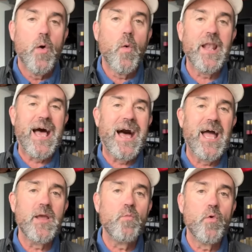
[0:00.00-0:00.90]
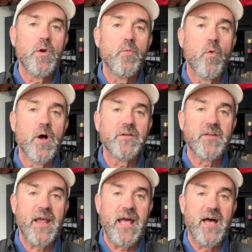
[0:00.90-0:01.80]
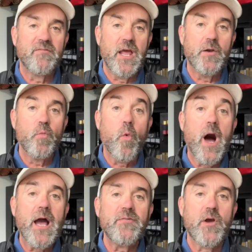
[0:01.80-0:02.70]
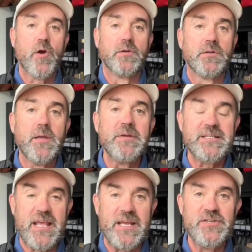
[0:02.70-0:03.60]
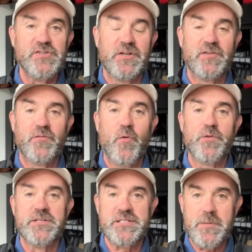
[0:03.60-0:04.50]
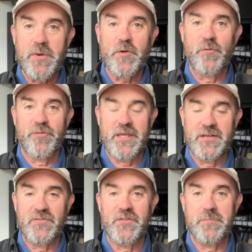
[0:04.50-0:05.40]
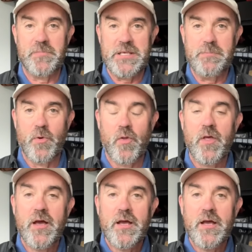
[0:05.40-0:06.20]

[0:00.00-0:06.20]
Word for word: what I would want to have and why there are limitations for the typical things that people